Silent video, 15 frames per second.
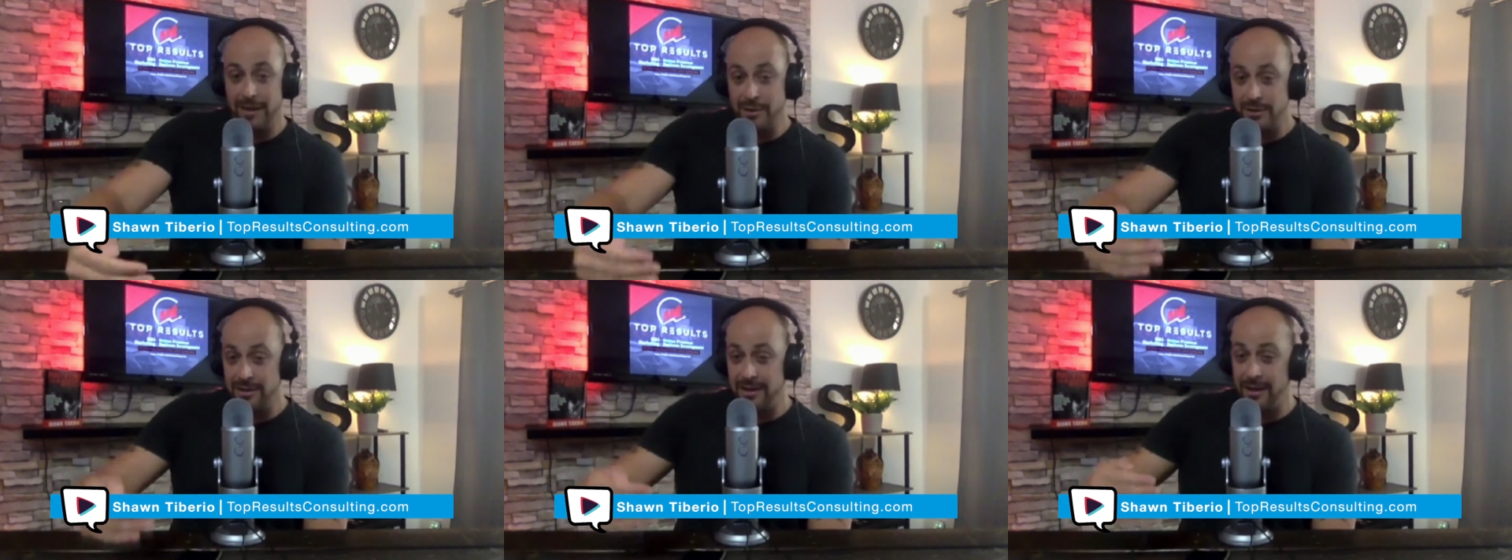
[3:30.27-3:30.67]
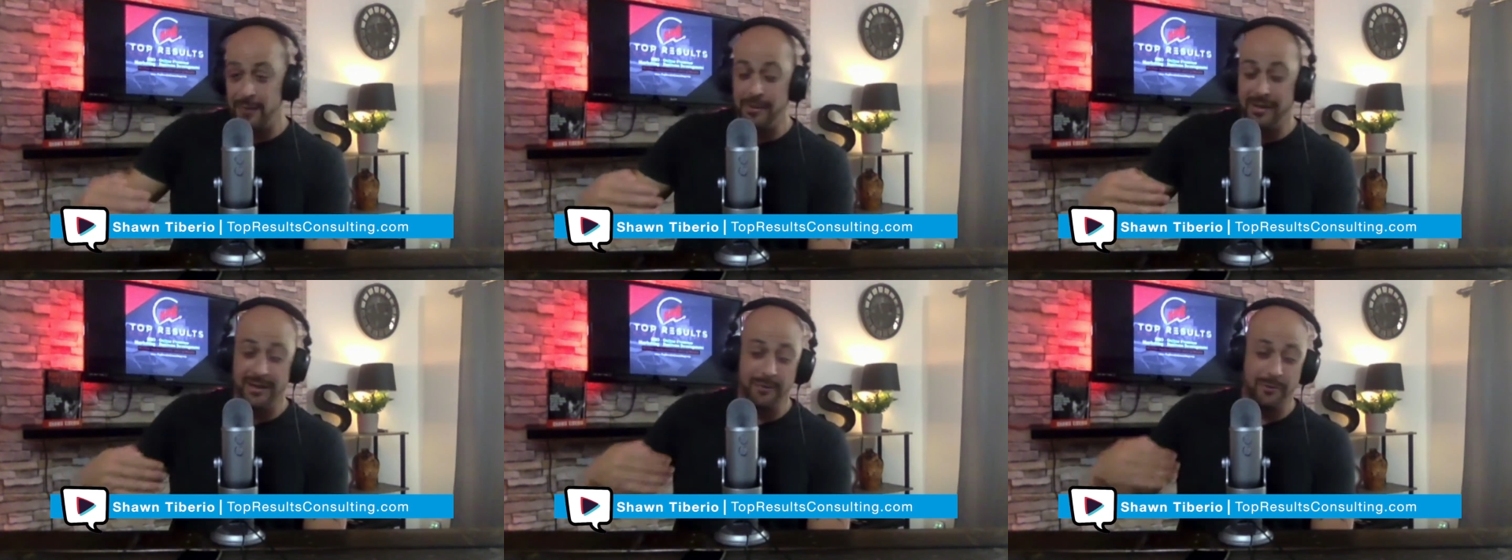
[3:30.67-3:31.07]
How do we get
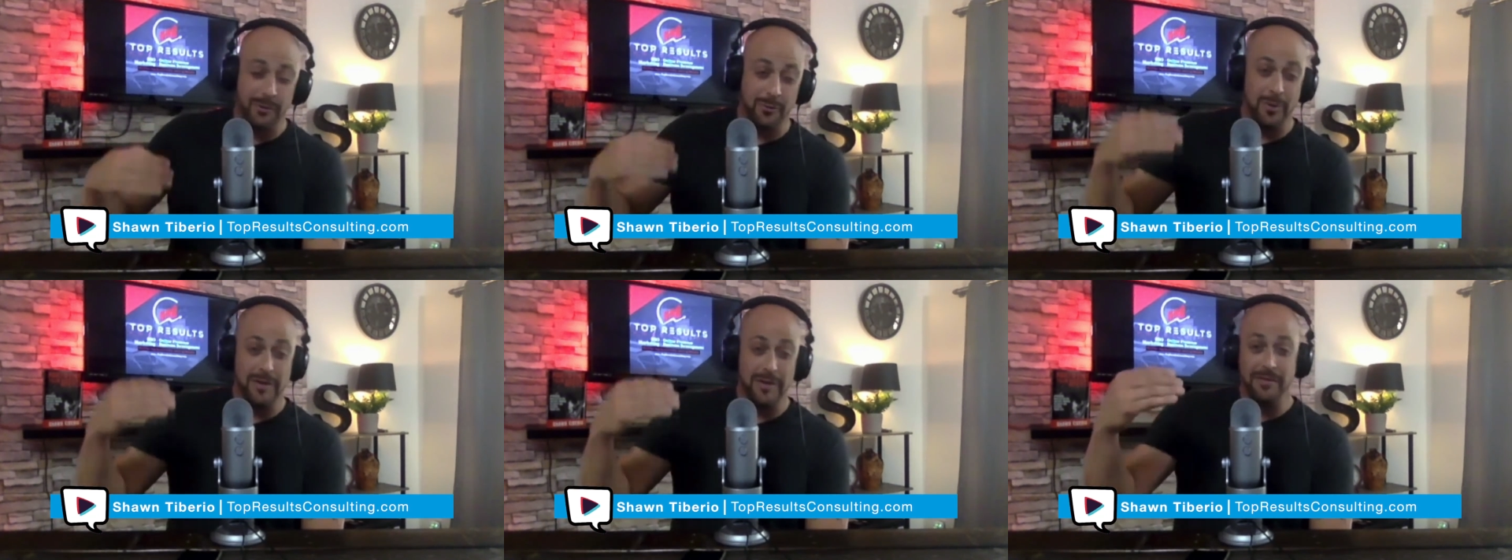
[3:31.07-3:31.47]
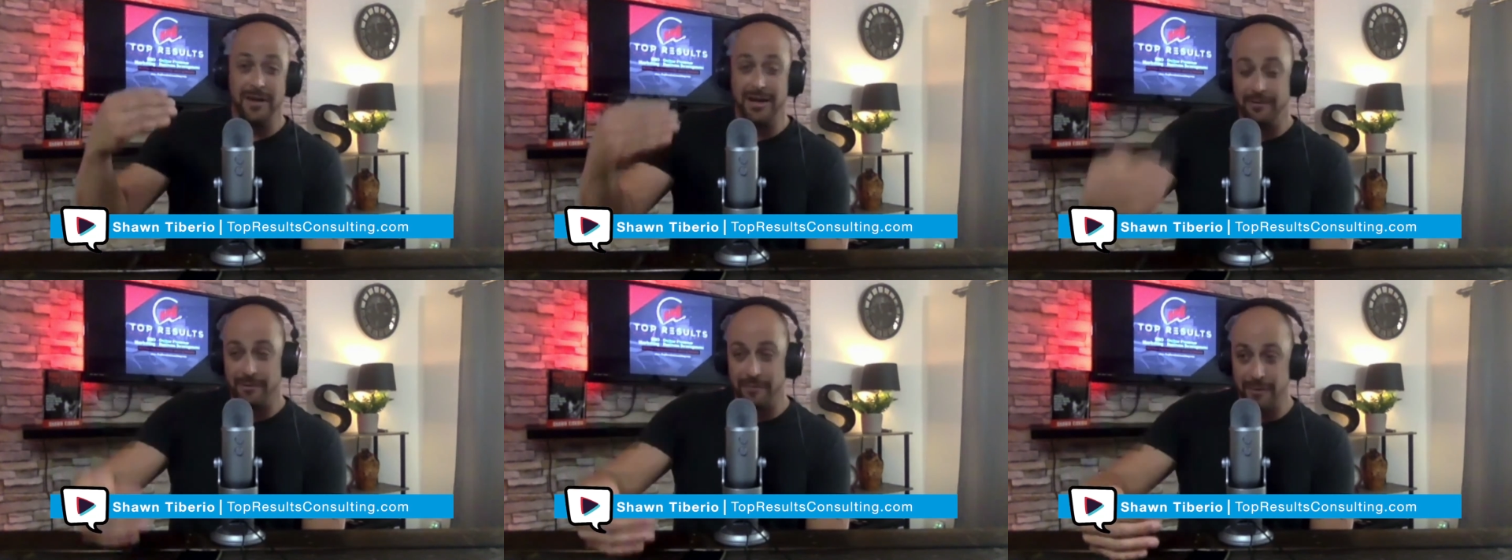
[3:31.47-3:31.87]
what we've got in
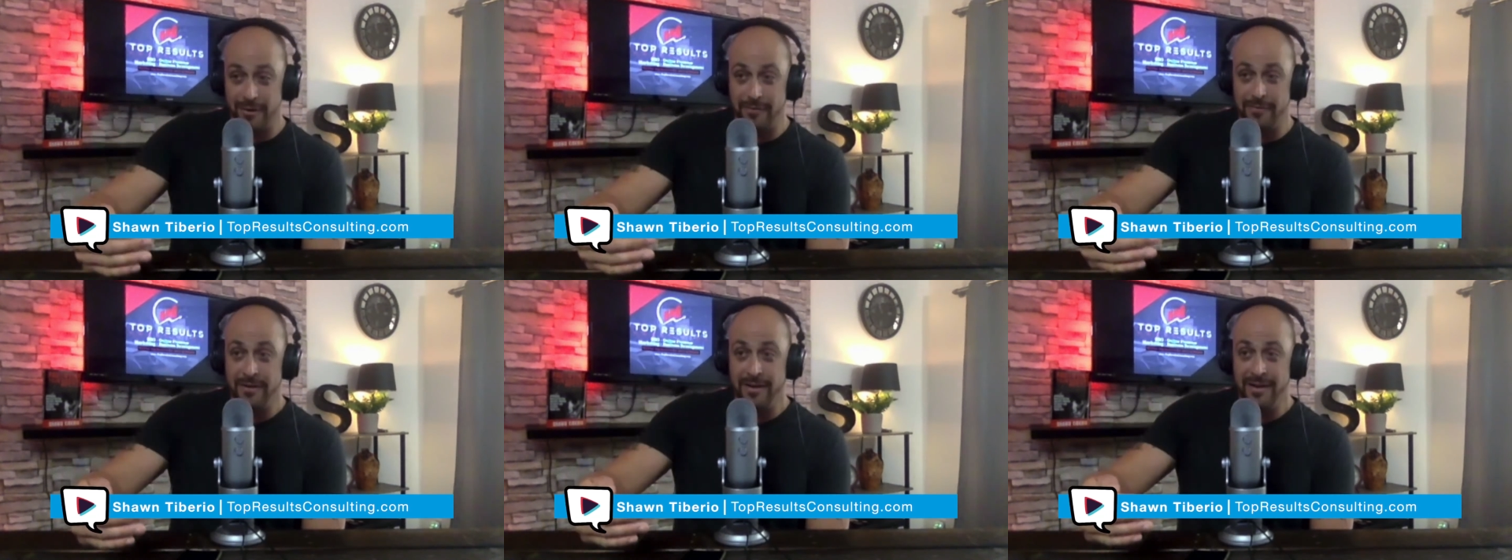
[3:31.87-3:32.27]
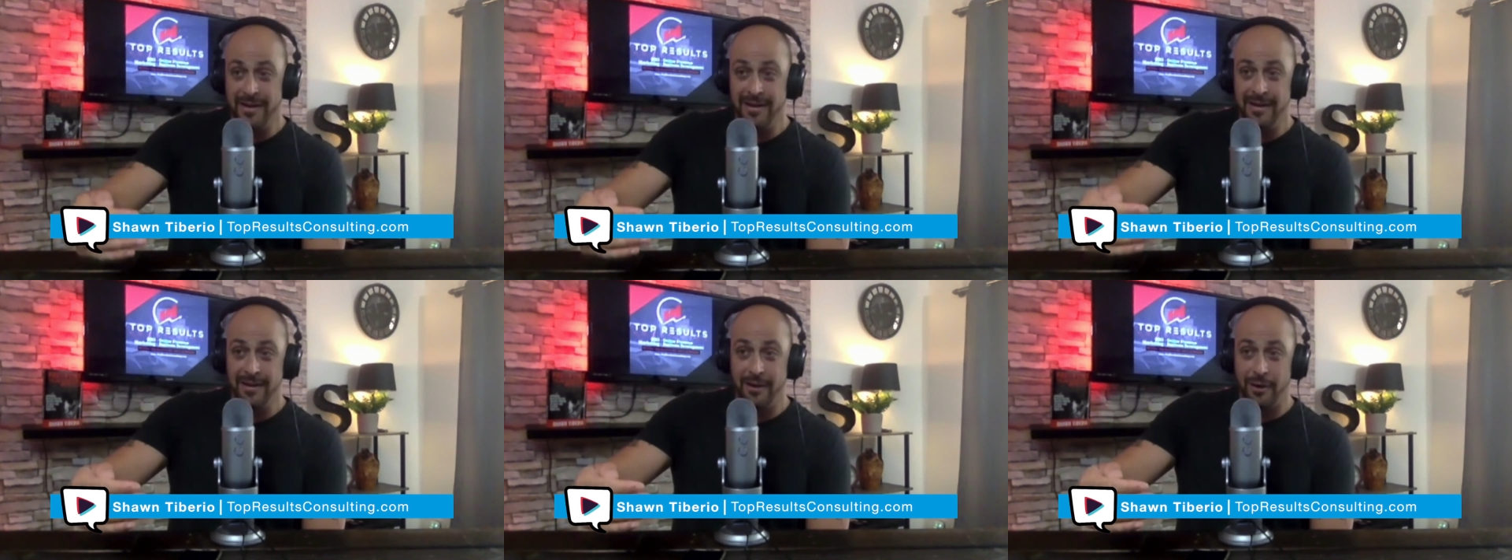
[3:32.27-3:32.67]
front of
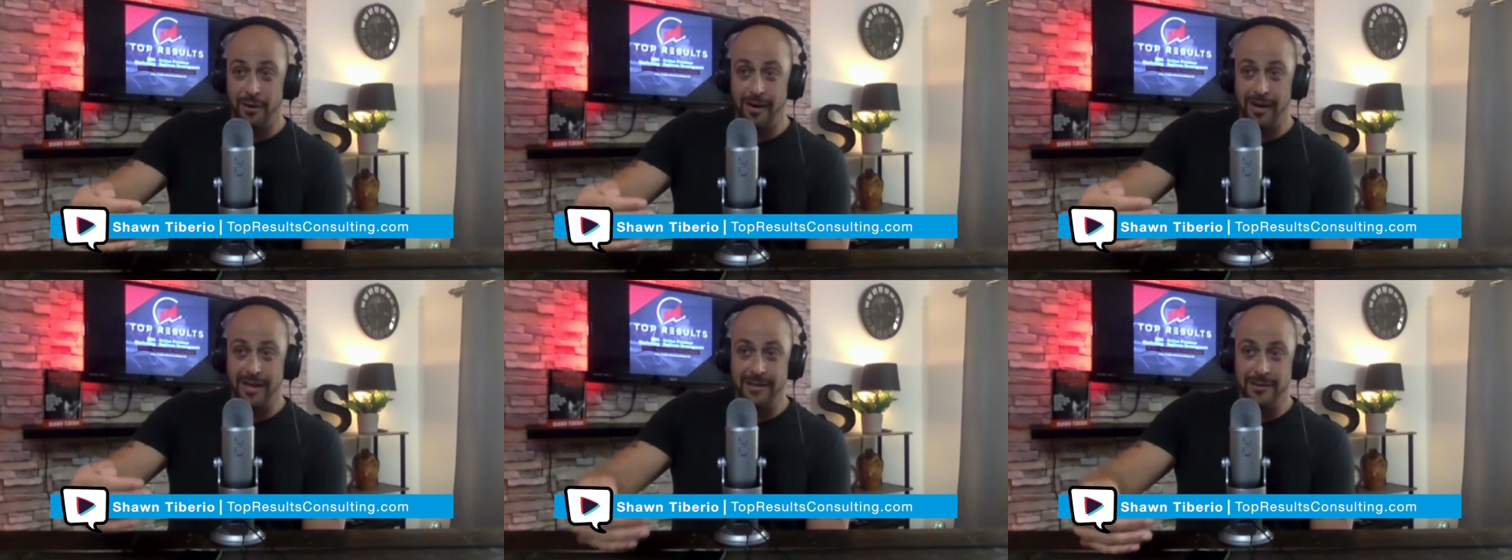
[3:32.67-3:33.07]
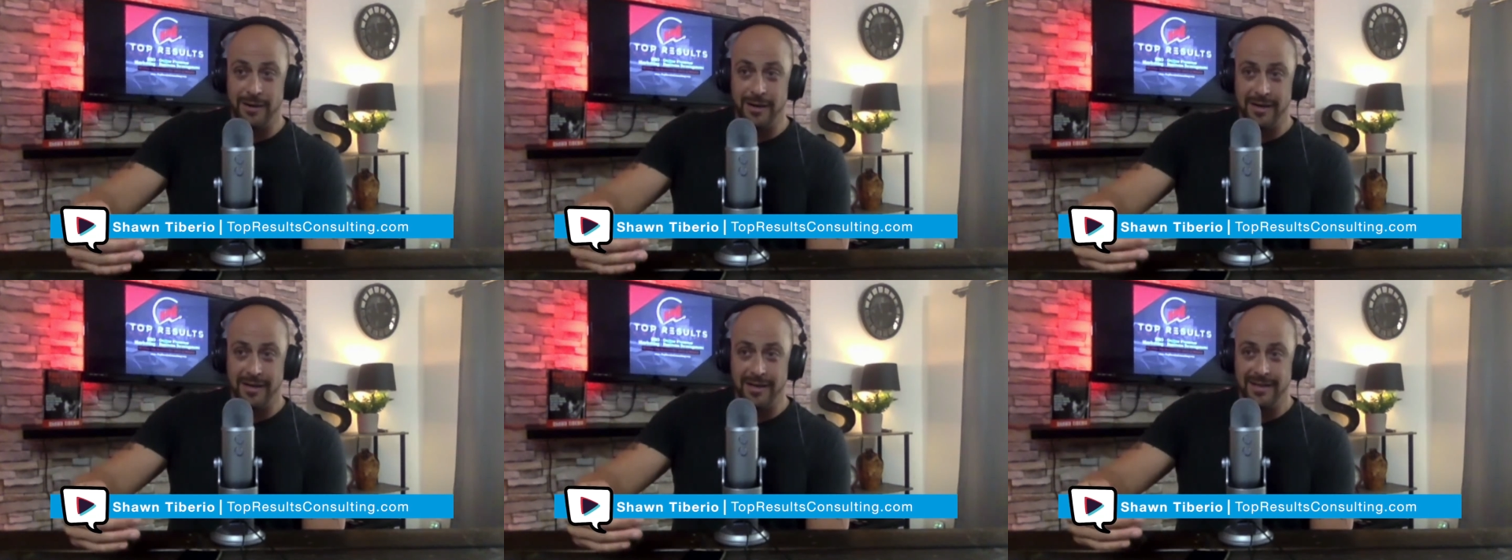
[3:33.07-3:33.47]
our ideal
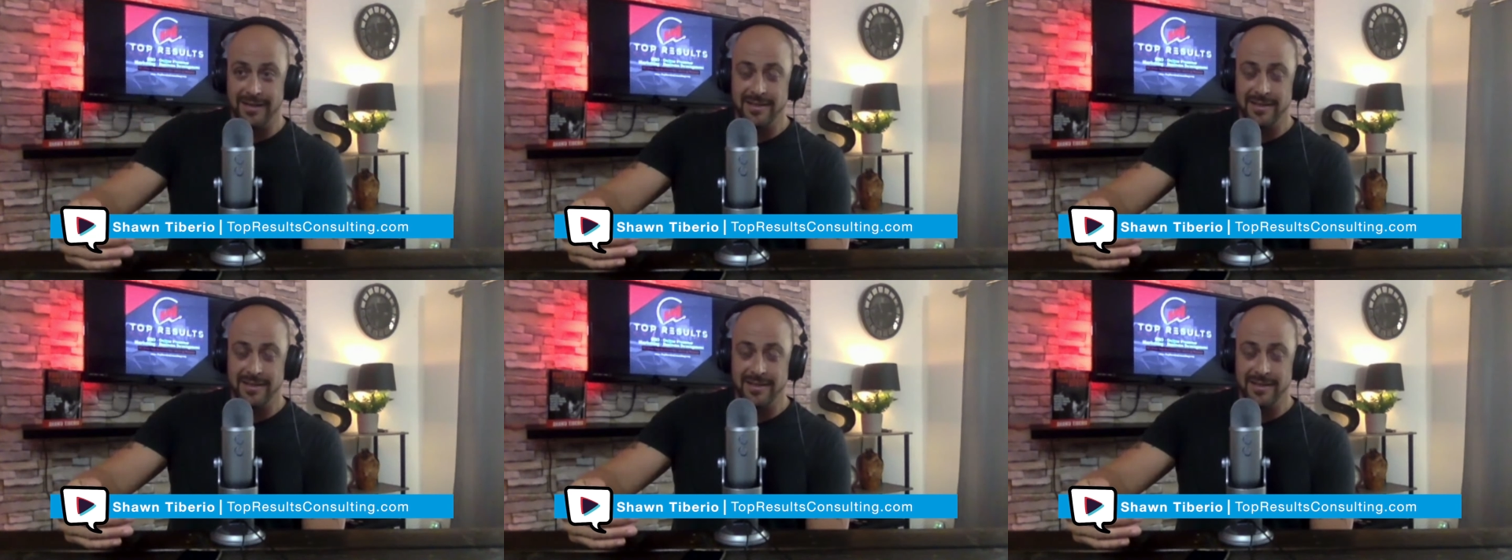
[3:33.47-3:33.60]
audience?